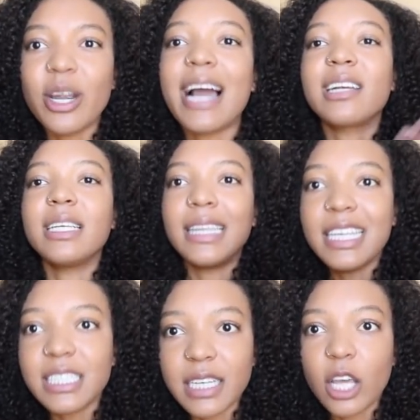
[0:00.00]
You're actually
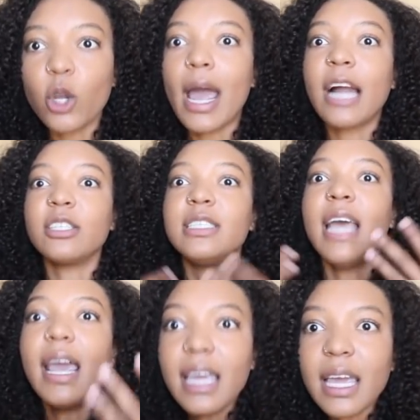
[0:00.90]
listening. You're actually
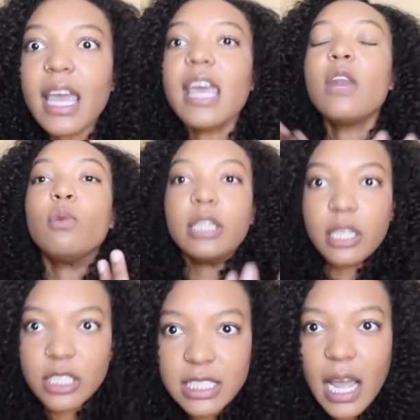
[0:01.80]
taking in what
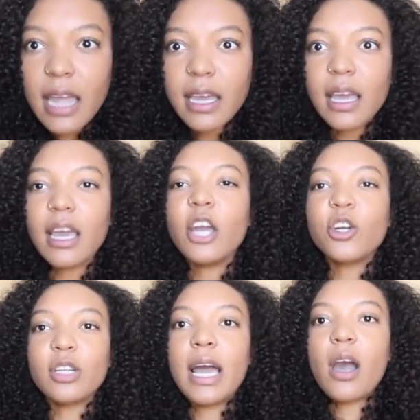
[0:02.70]
they're saying. And
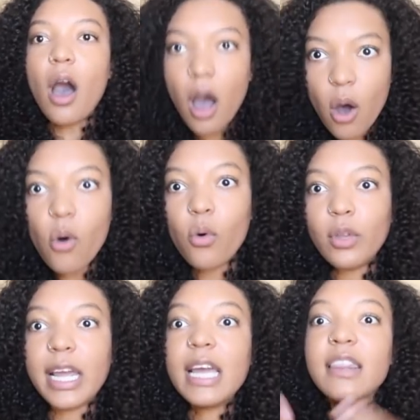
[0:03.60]
you're like, oh,
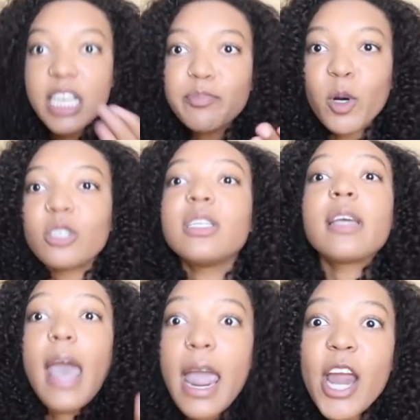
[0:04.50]
like this
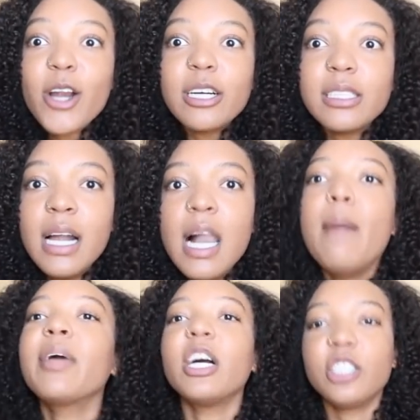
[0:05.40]
person cares,
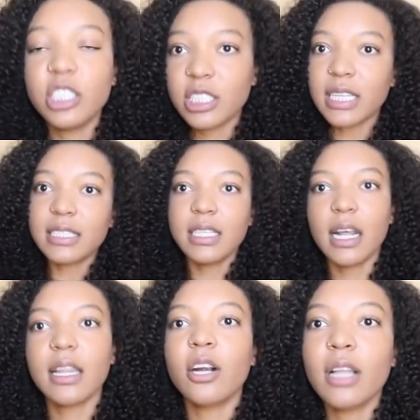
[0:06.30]
because she's just not
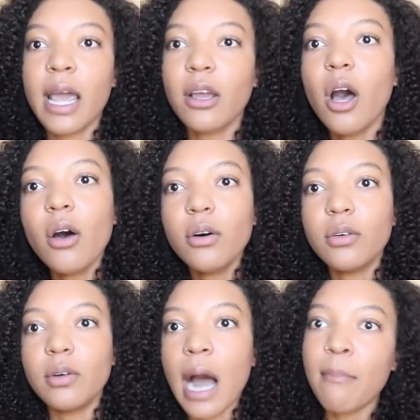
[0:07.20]
sitting there like,
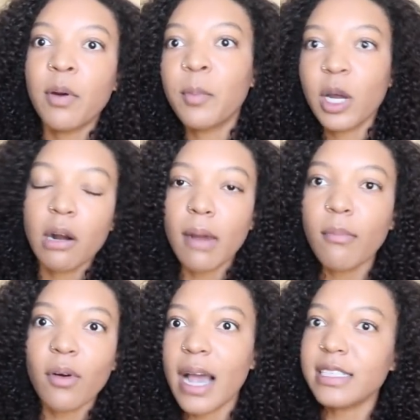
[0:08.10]
oh, I'm going to
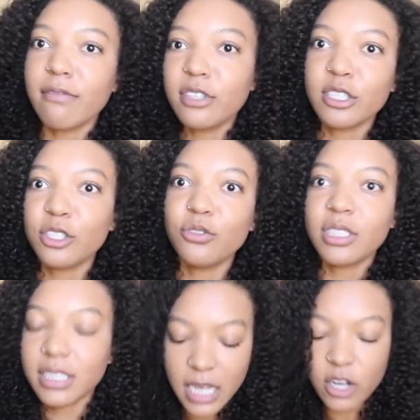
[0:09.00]
memorize everything that you
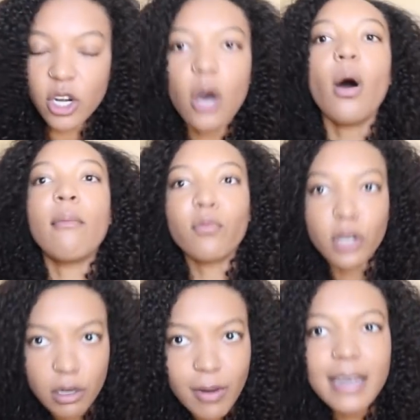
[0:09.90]
just said. No, I'm
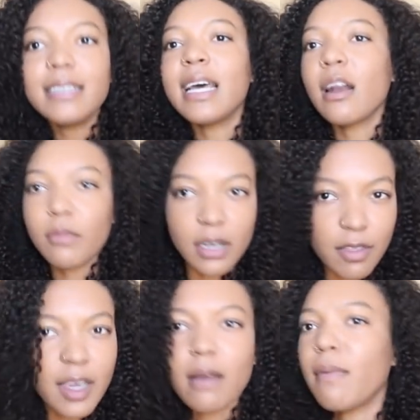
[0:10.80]
going to write it down. I'm going
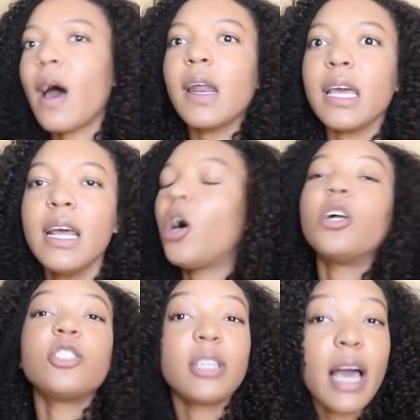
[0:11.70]
to think about it.
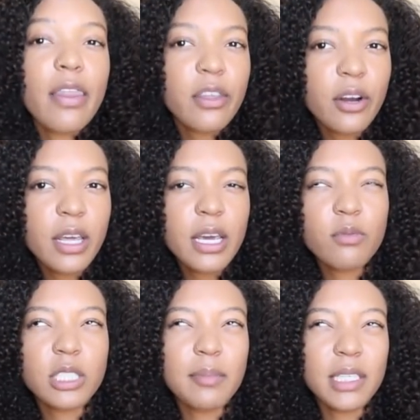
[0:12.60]
On July 30th,
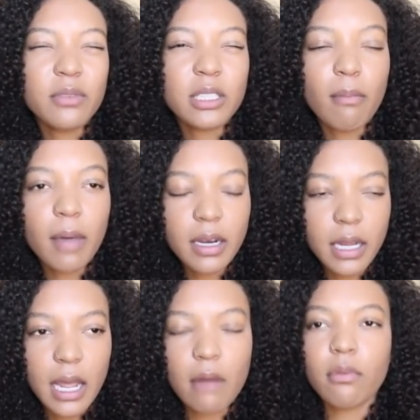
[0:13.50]
which I believe was a
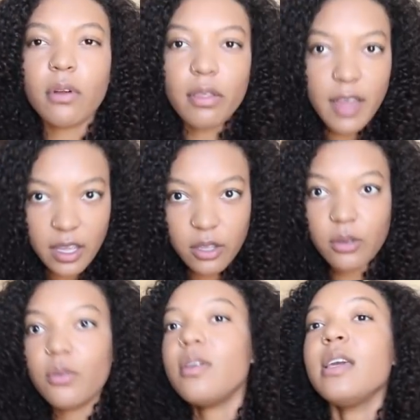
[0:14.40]
Monday, I wrote a thank
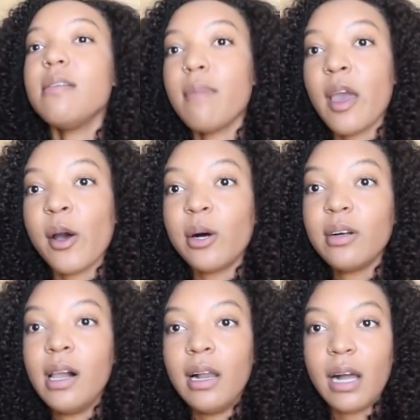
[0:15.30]
you
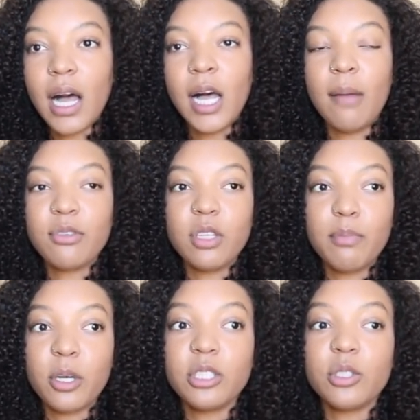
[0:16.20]
email to the
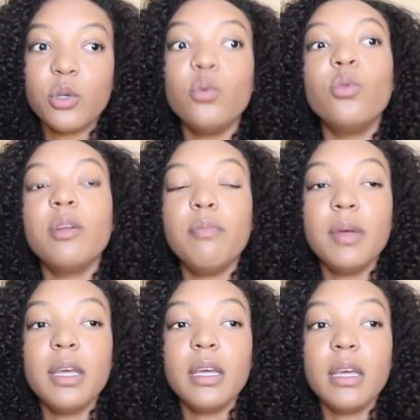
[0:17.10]
person who
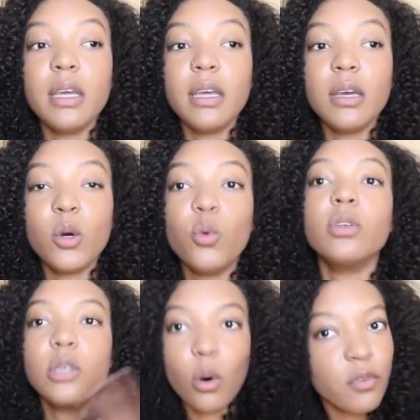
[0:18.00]

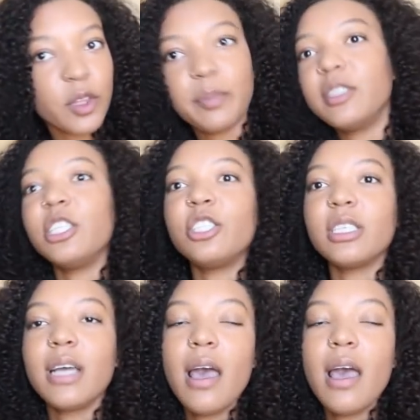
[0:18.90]
was over the position.